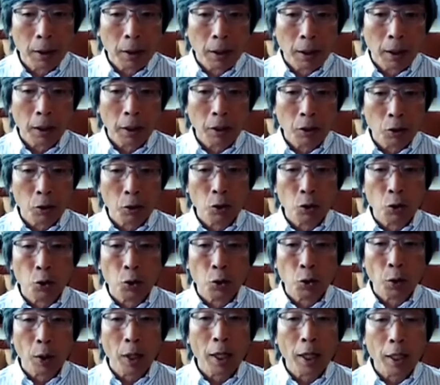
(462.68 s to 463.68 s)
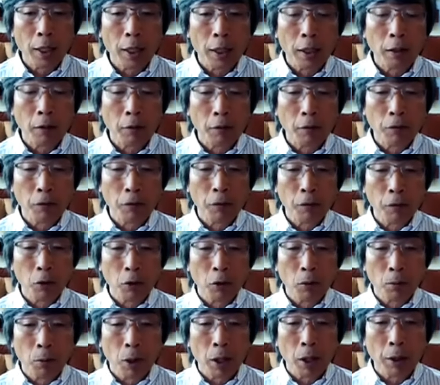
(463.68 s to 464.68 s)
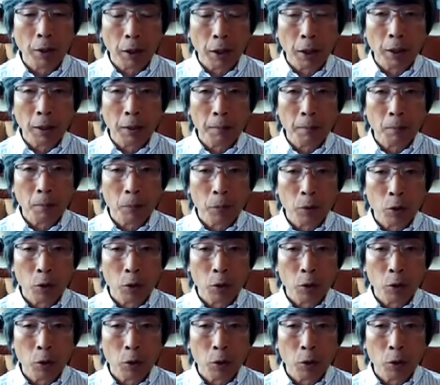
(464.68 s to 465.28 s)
is to drive your body